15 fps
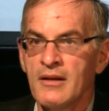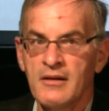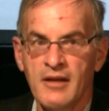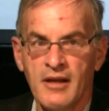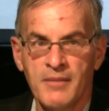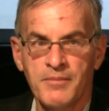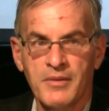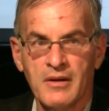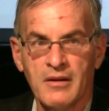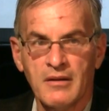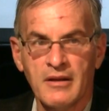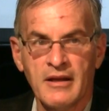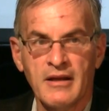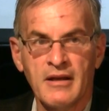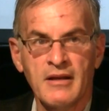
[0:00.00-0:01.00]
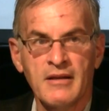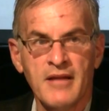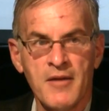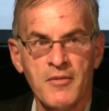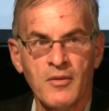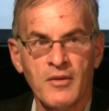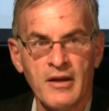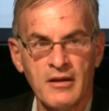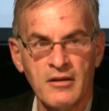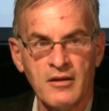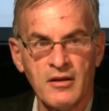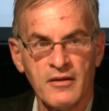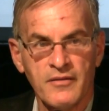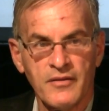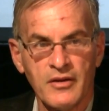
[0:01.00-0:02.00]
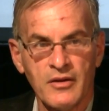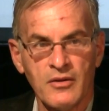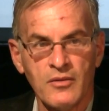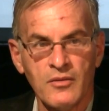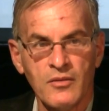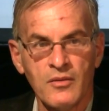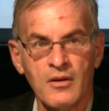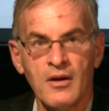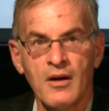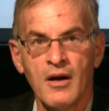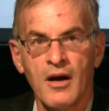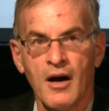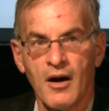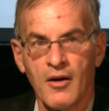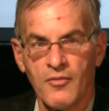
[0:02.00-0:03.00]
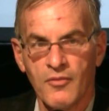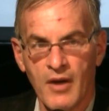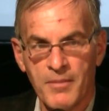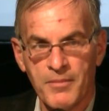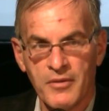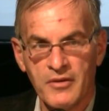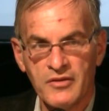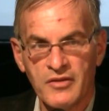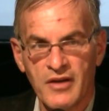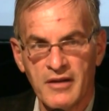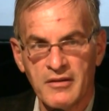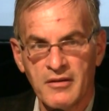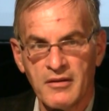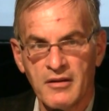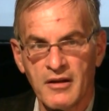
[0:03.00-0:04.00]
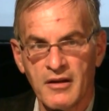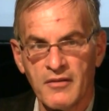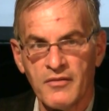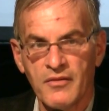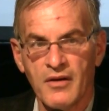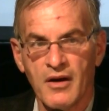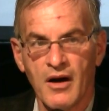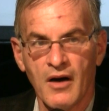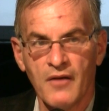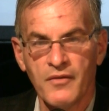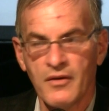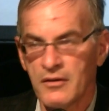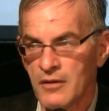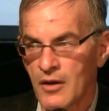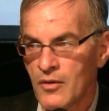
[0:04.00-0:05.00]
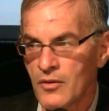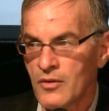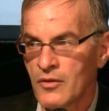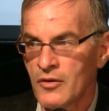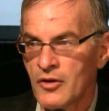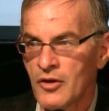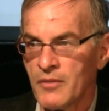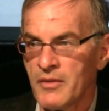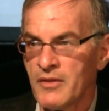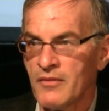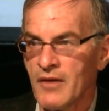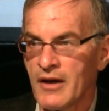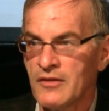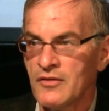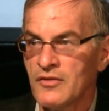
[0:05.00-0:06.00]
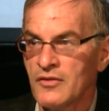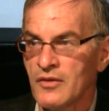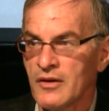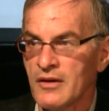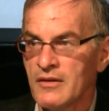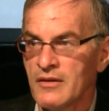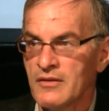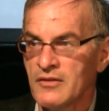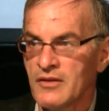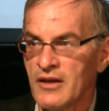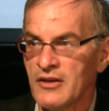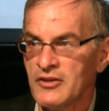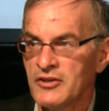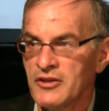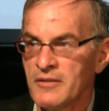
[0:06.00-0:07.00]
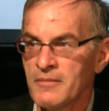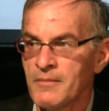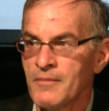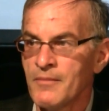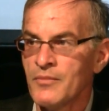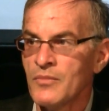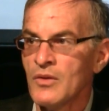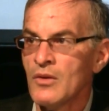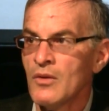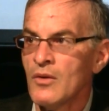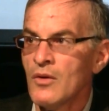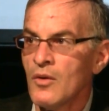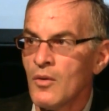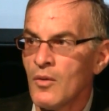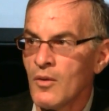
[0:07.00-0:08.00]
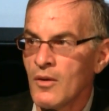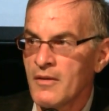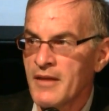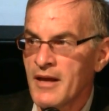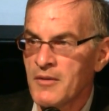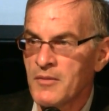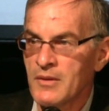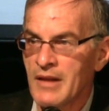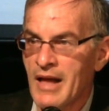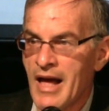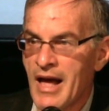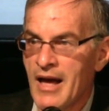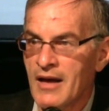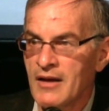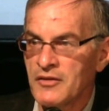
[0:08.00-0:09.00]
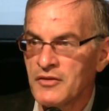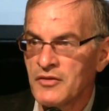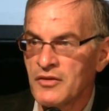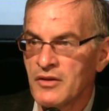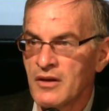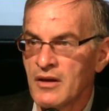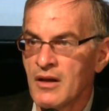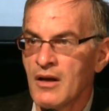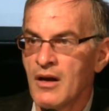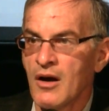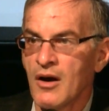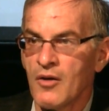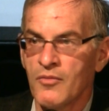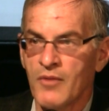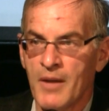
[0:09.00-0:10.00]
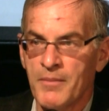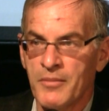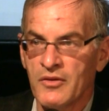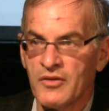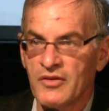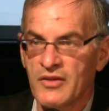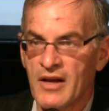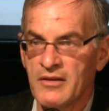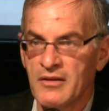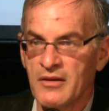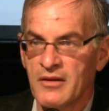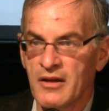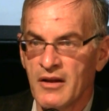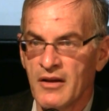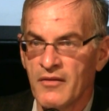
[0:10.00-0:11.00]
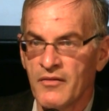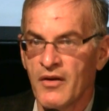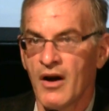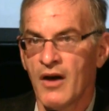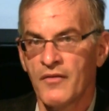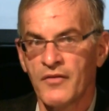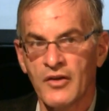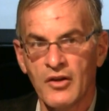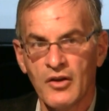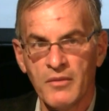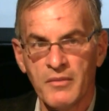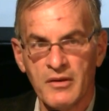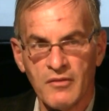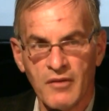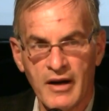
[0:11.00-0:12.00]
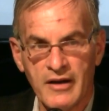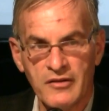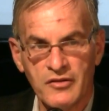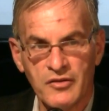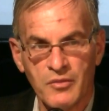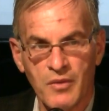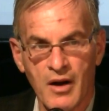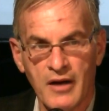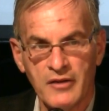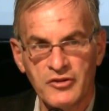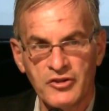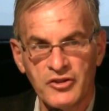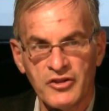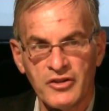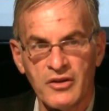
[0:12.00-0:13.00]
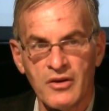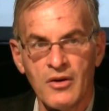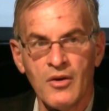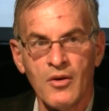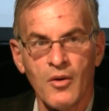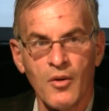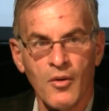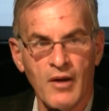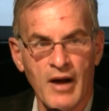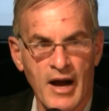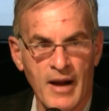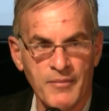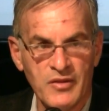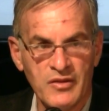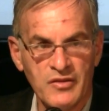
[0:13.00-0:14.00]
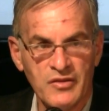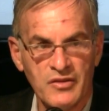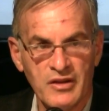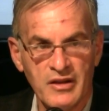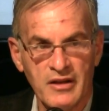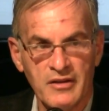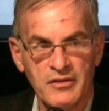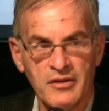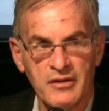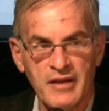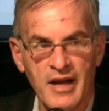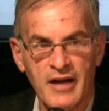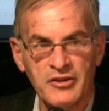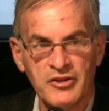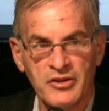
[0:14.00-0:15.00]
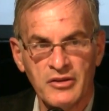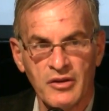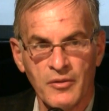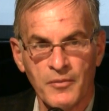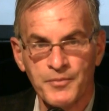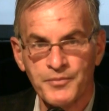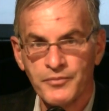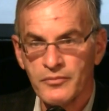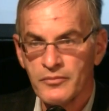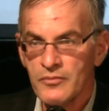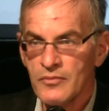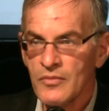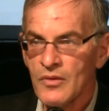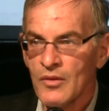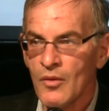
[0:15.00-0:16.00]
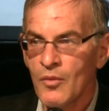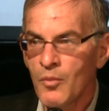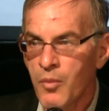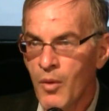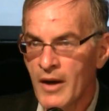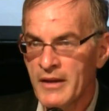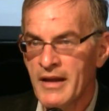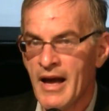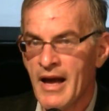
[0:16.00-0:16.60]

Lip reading: Typically, they will interview a representative of a local human rights organization, or they will ask a representative of Human Rights Watch or Amnesty International what